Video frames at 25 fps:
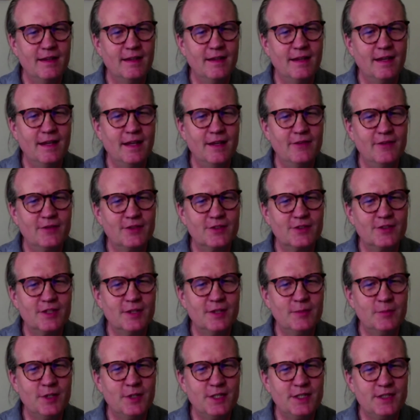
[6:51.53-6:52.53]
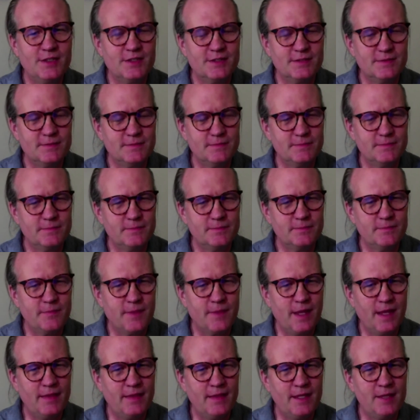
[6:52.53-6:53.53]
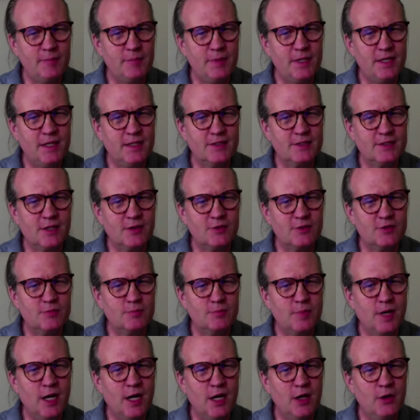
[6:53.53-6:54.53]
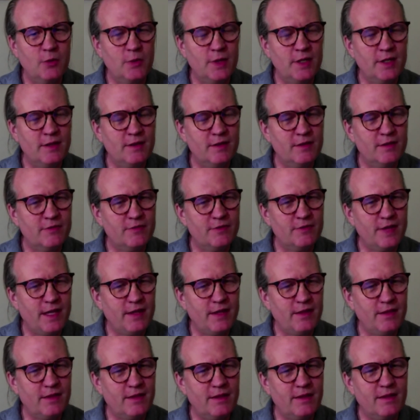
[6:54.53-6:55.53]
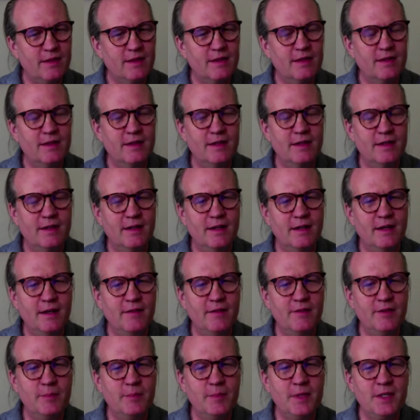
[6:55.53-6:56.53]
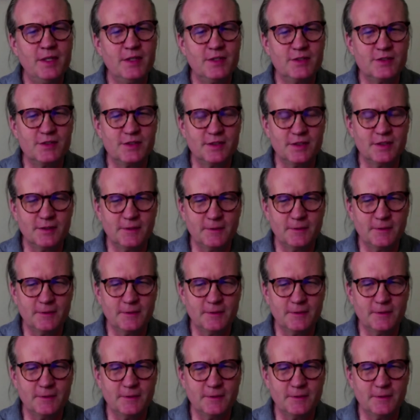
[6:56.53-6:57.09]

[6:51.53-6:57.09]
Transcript: And for some reason, I think because I was borrowing the faith of the minister,